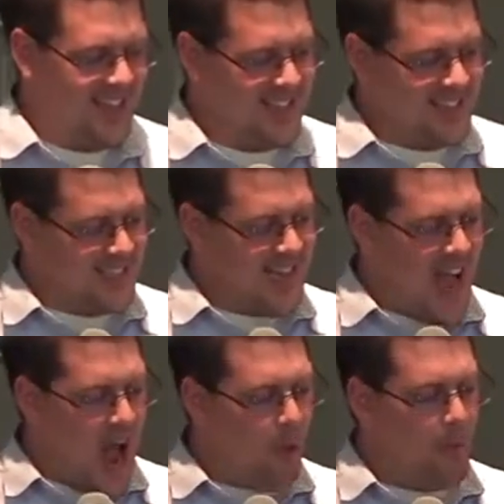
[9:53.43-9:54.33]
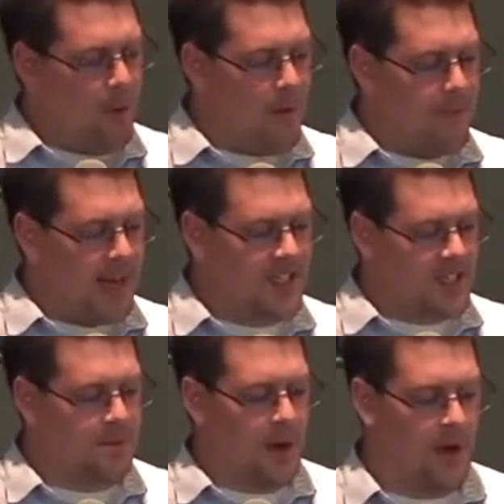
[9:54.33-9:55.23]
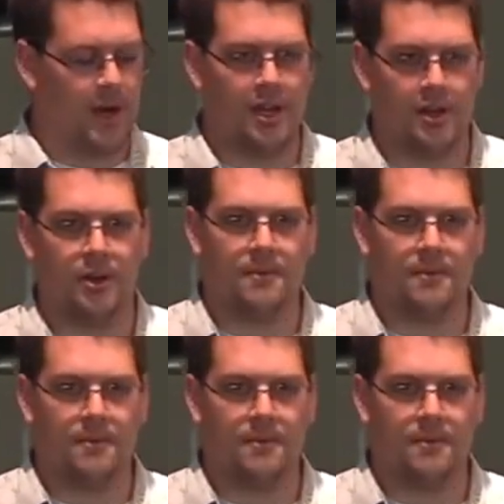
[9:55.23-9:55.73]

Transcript: says, "I will put my spirit in you,